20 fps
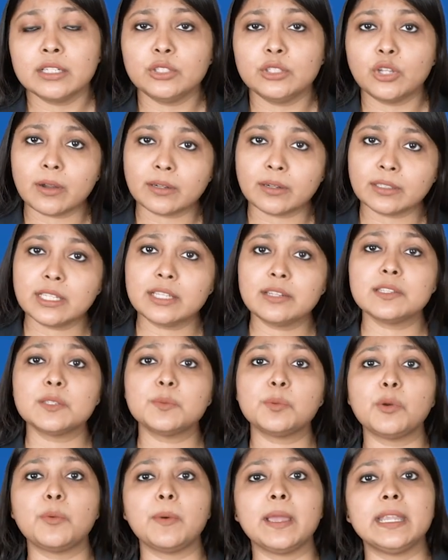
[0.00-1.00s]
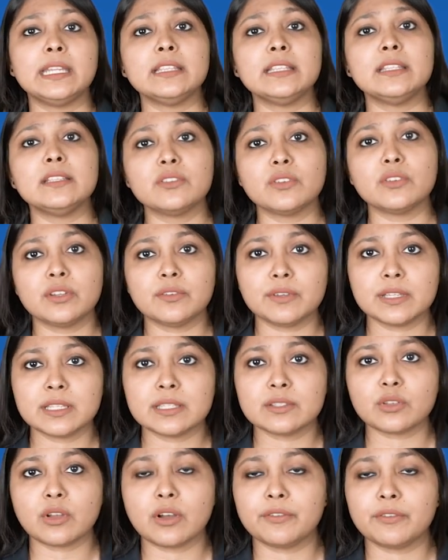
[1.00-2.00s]
Doctor is providing the
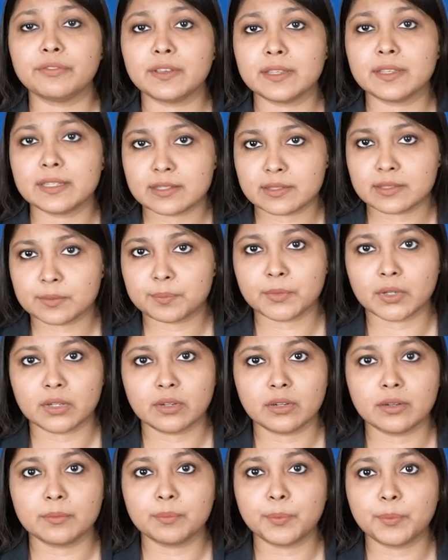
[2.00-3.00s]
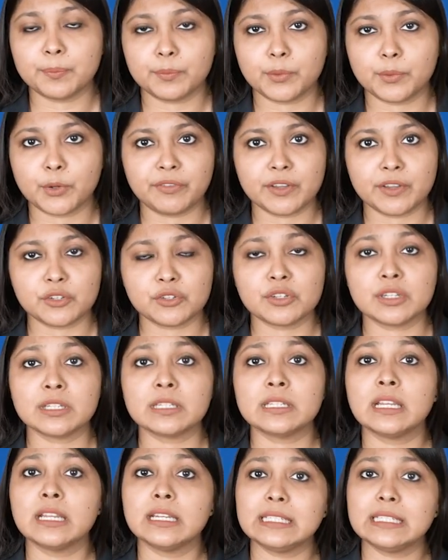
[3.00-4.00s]
service of his uh,
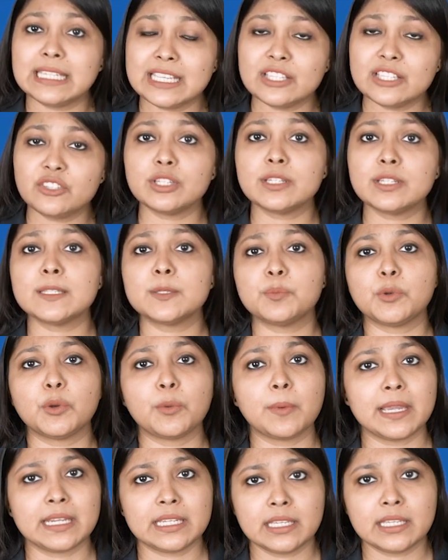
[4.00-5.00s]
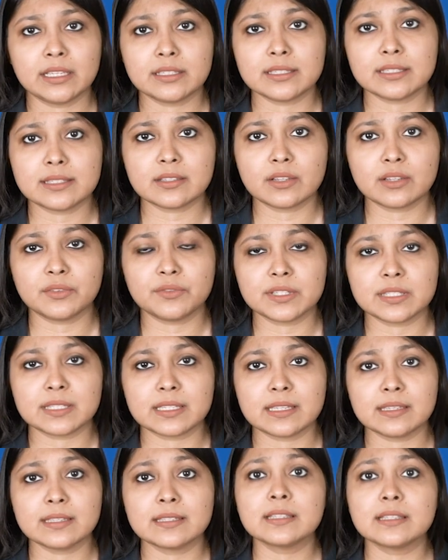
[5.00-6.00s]
profession. Teacher is providing his
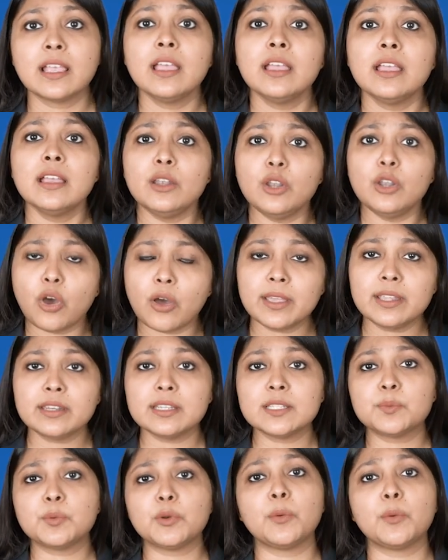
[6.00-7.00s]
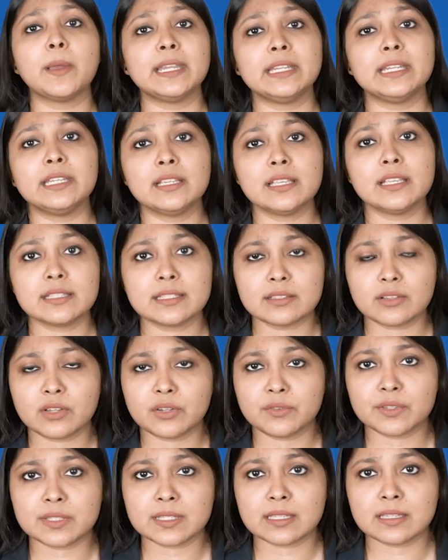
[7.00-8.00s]
services. Lawyer is providing his
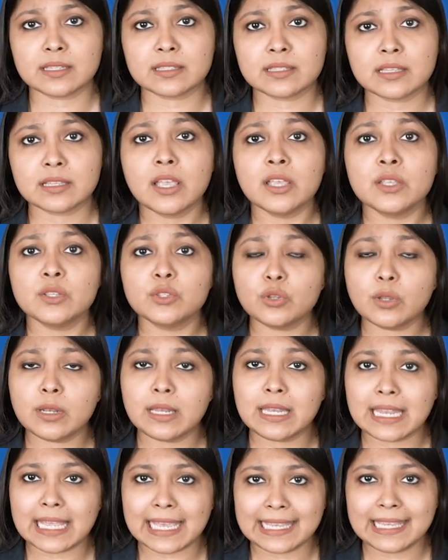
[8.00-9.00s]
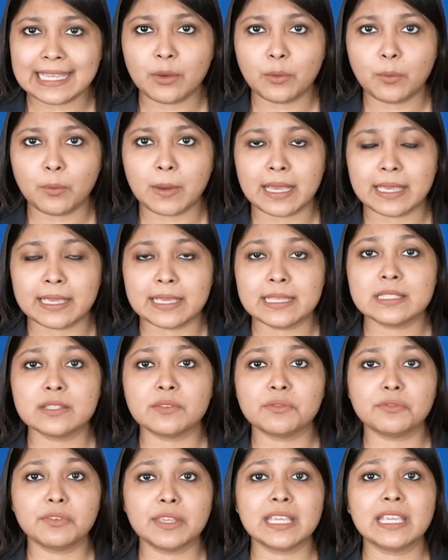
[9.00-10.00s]
services. So, likewise,
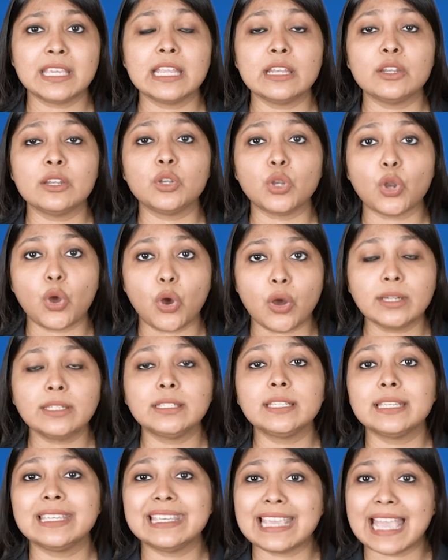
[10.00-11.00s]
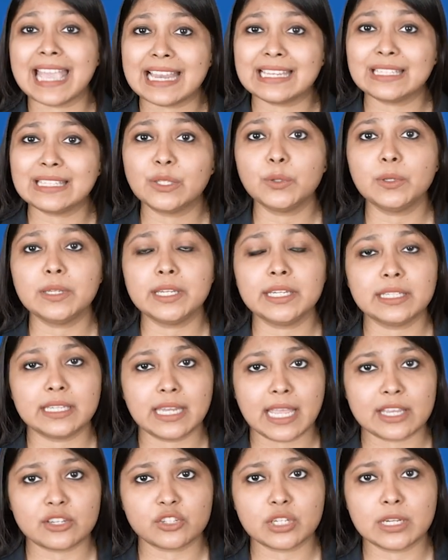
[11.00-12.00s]
we cannot calculate
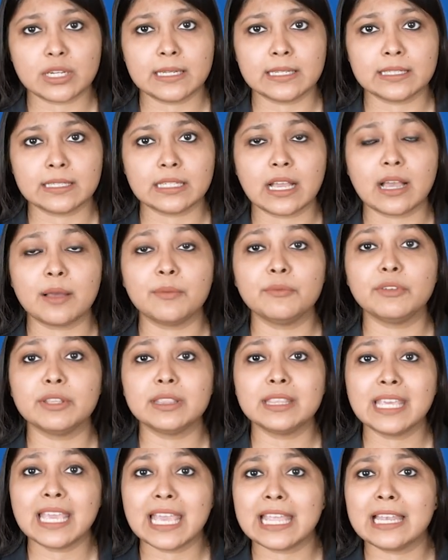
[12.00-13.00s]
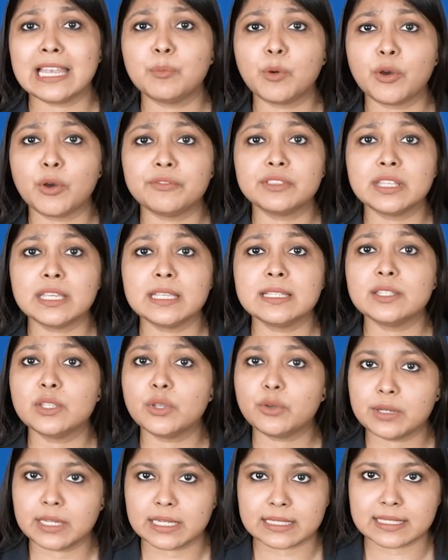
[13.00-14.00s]
national income with the help of these
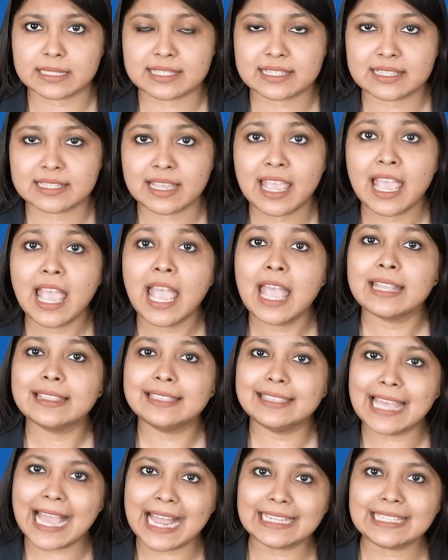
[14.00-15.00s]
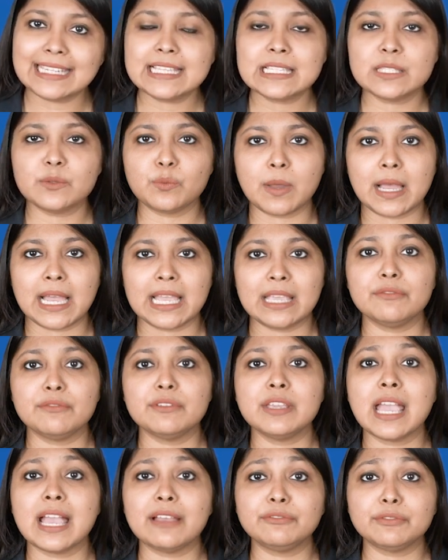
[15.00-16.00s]
units. That is why
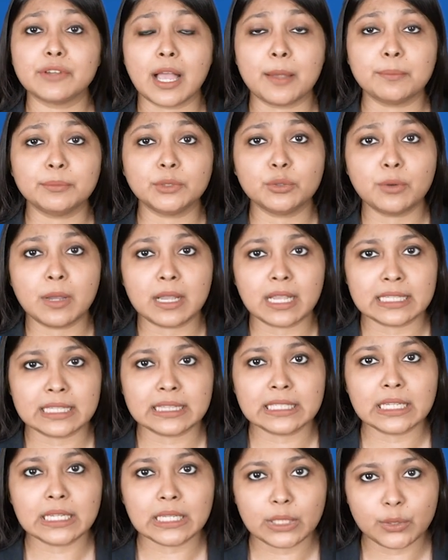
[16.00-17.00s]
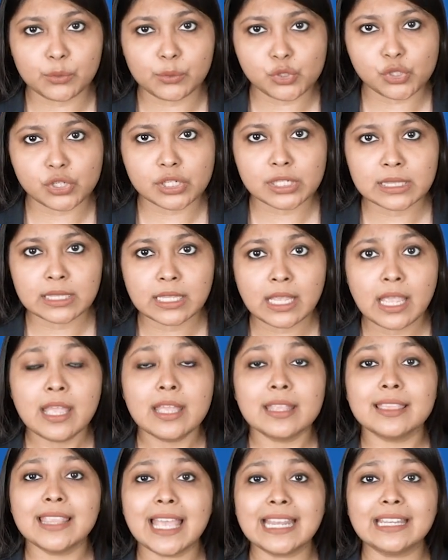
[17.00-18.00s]
we have come to a conclusion
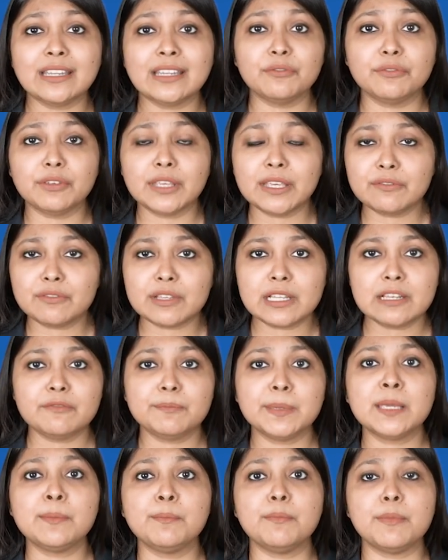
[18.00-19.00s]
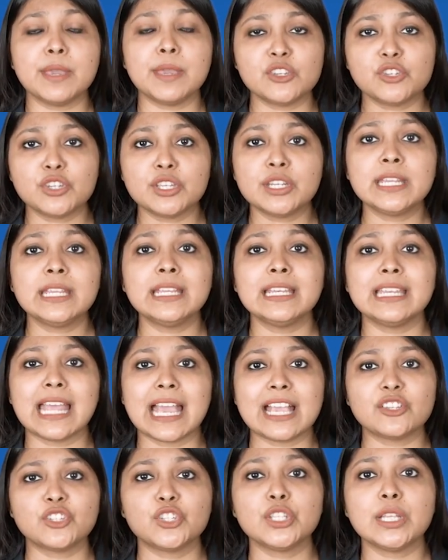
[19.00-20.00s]
that we will be measuring
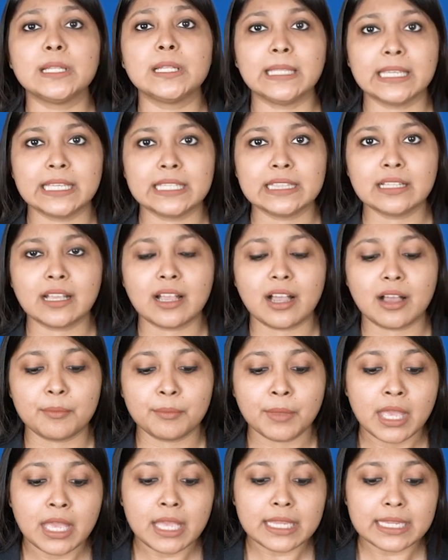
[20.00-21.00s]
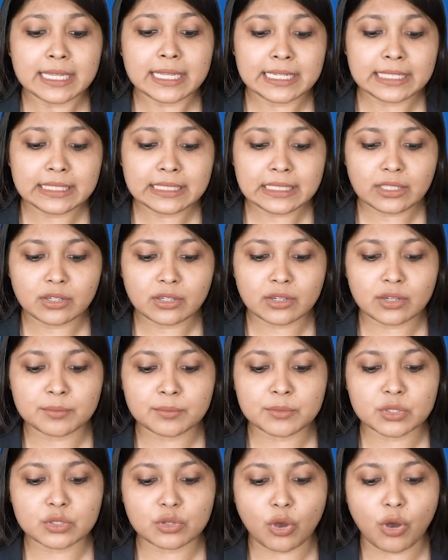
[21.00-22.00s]
national income in
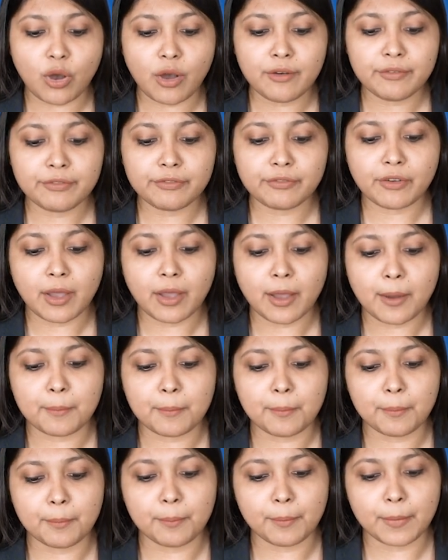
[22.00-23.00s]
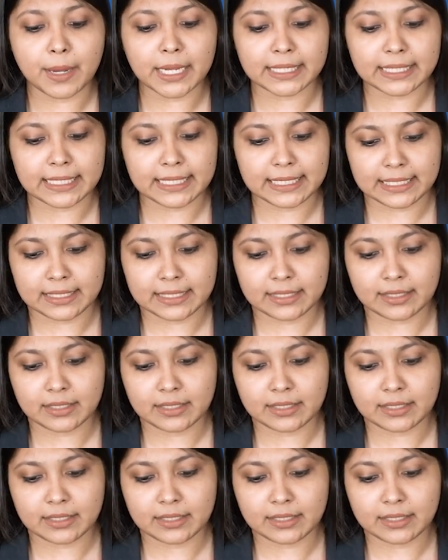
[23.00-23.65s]
terms of money.